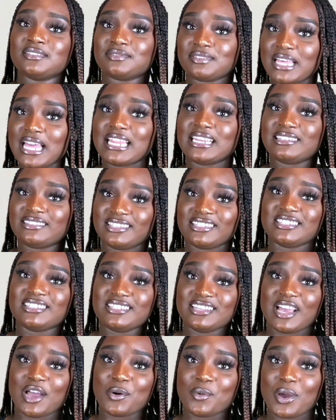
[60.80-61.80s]
anything
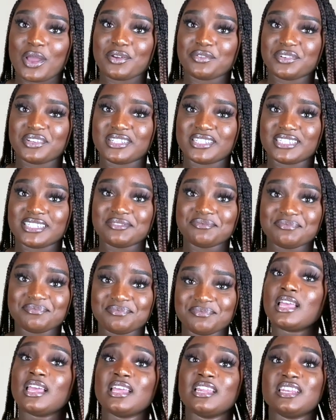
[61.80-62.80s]
DIY really.
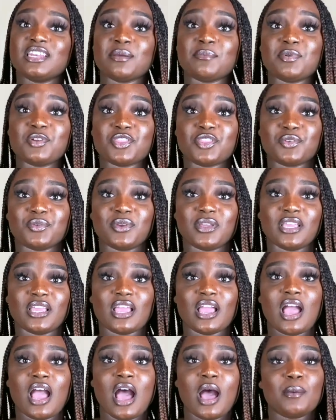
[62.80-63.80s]
Number three,
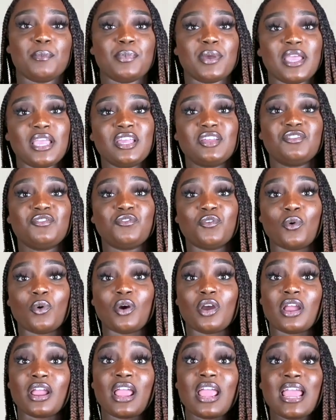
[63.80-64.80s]
a paid
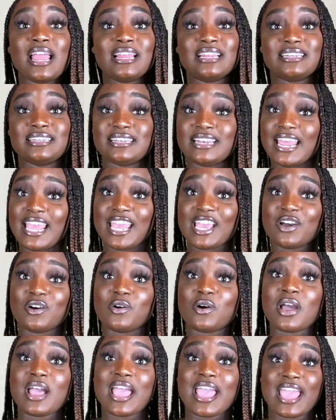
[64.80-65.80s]
for nail,
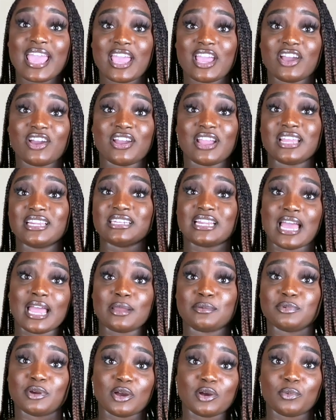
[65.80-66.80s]
hair, and
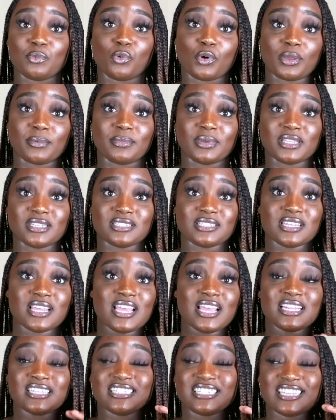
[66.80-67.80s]
eyebrow appointment.
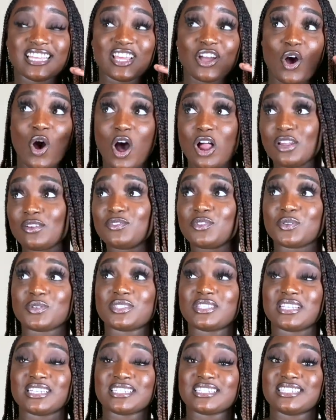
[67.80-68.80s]
To get all of those
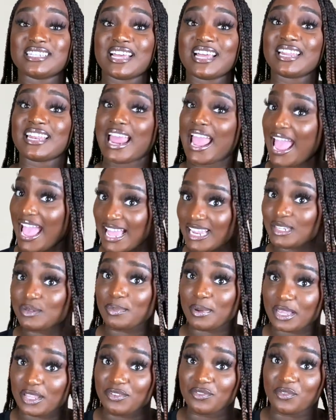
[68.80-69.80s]
things done and
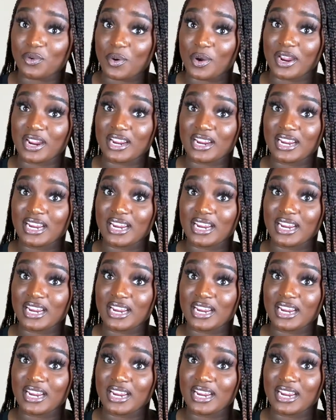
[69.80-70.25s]
paid for,